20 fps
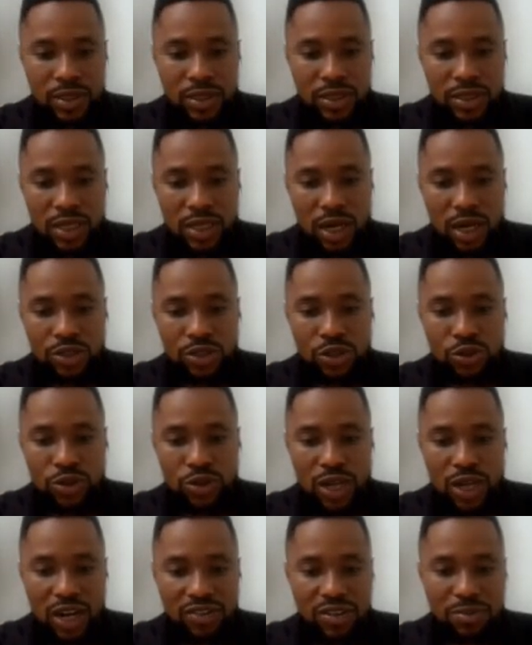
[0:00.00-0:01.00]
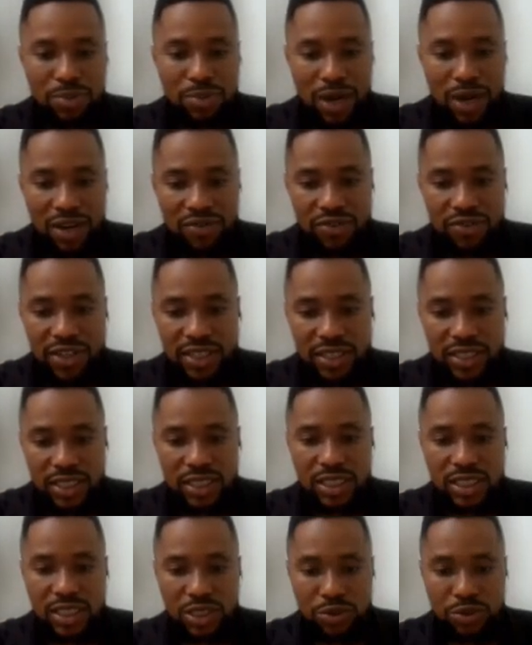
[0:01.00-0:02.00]
Now you could have a biphasic
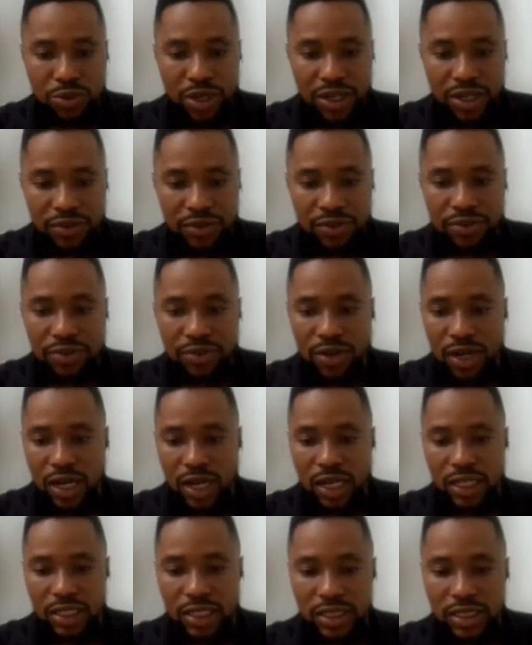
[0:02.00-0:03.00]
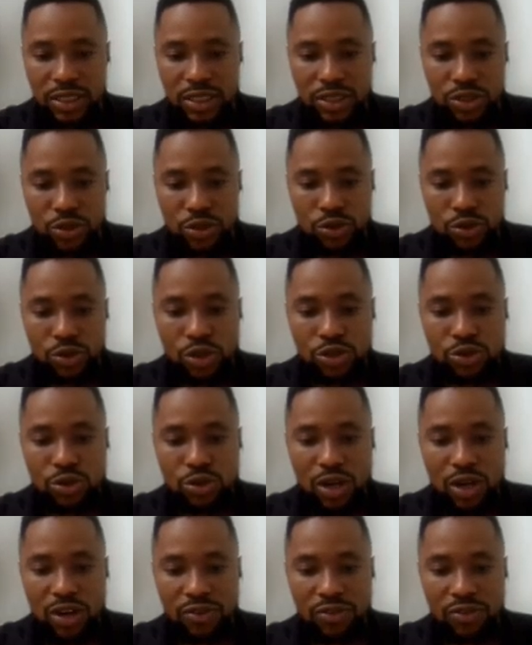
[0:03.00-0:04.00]
T wave, and you could also
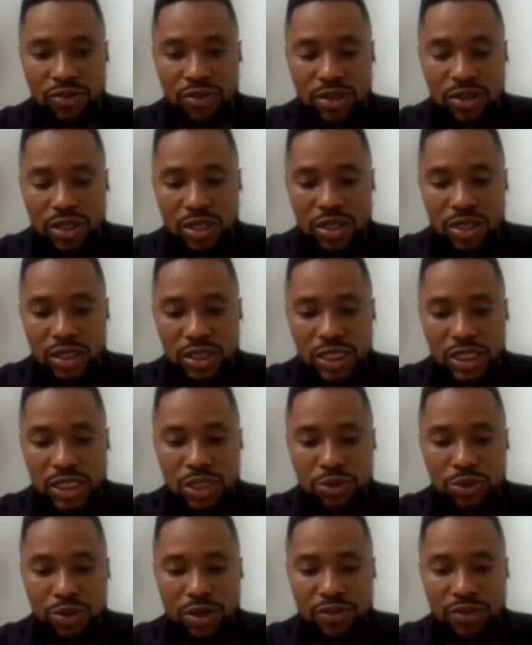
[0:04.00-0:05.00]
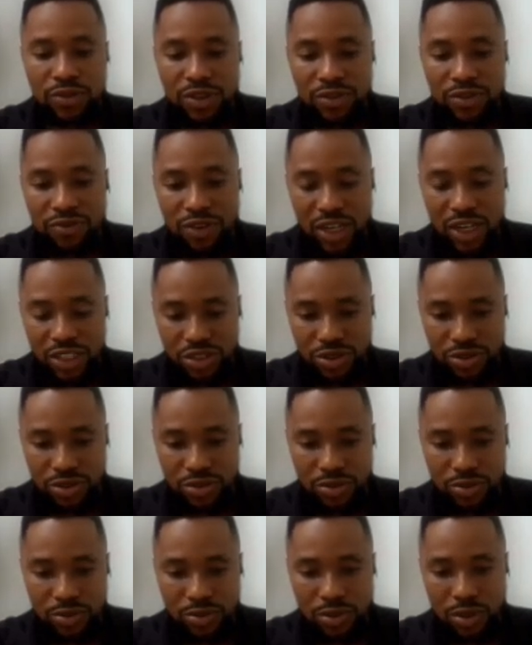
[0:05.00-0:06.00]
have T wave inversion,
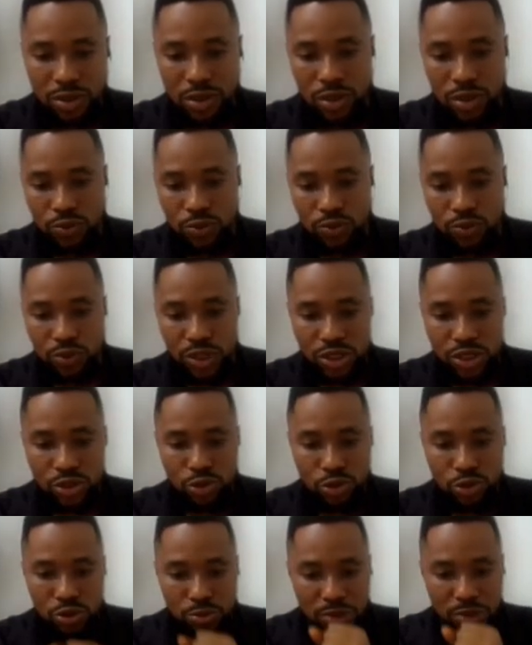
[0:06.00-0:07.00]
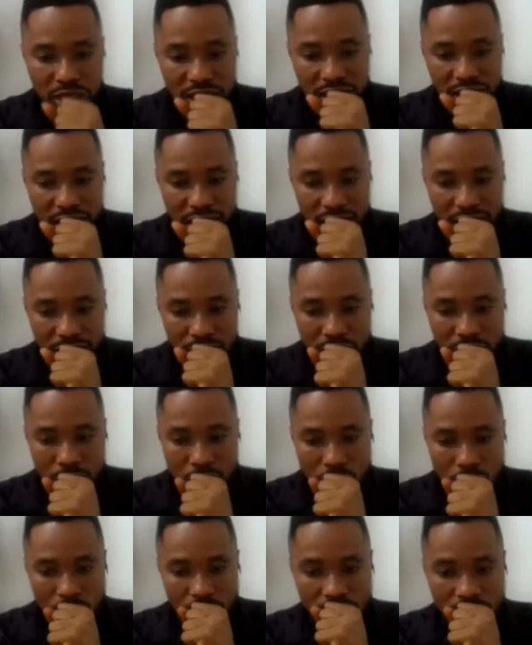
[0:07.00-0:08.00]
which could be seen
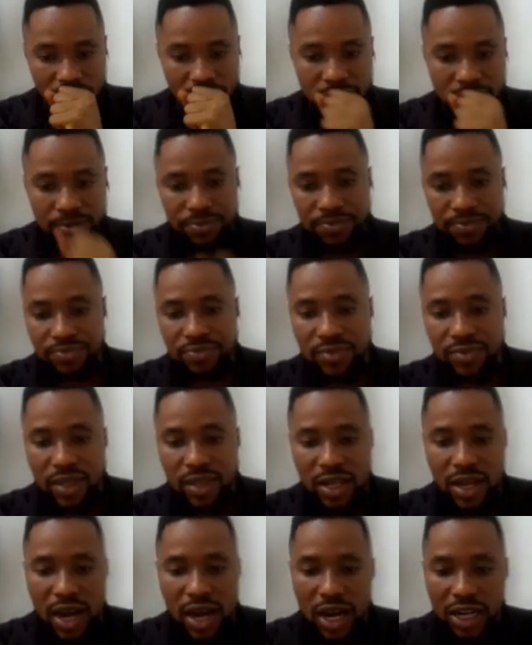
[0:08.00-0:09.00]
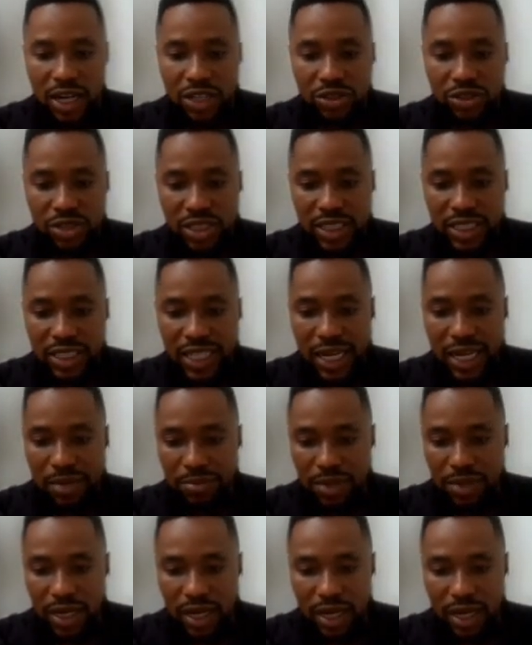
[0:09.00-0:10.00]
in acute
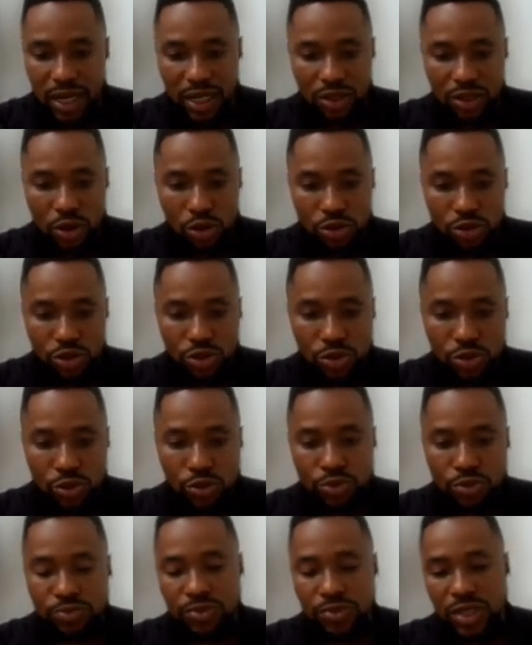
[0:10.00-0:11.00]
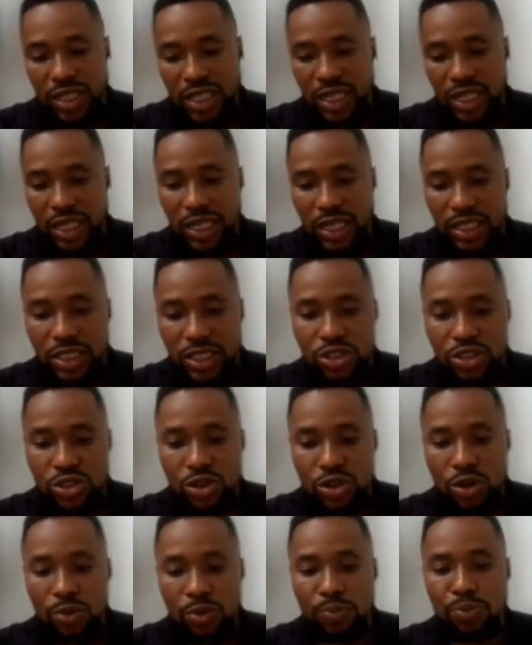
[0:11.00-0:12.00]
ischemia and also in
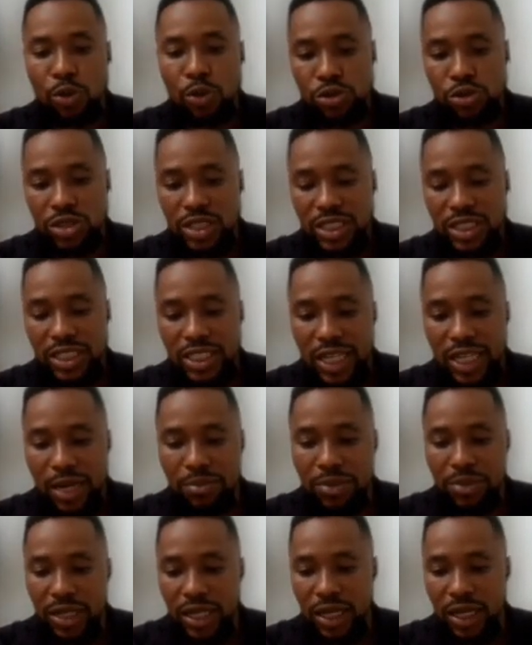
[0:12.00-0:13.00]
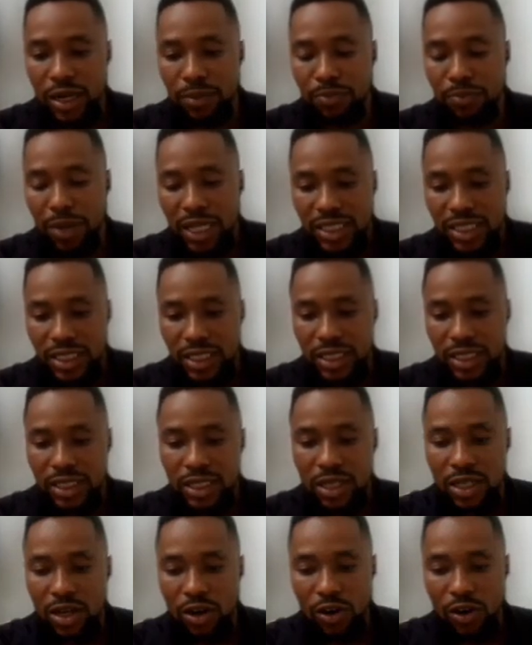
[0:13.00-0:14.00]
some post-ischemic pattern
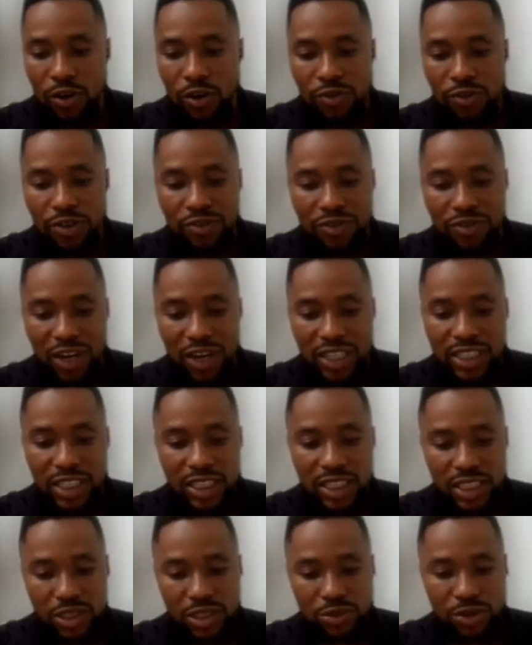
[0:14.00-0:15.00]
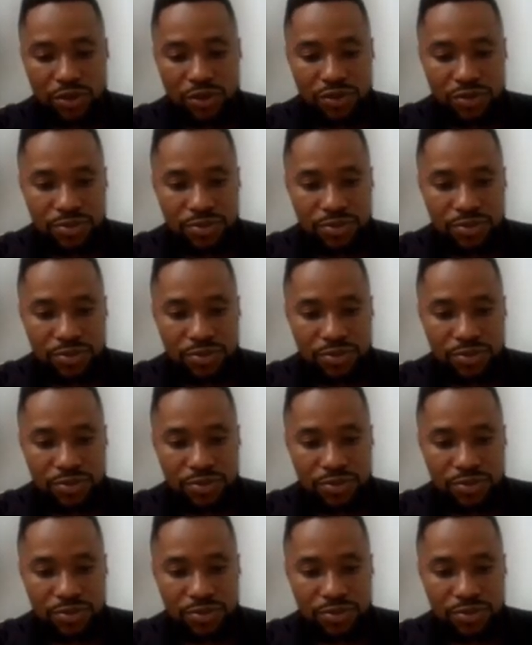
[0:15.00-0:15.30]
of inverted T wave.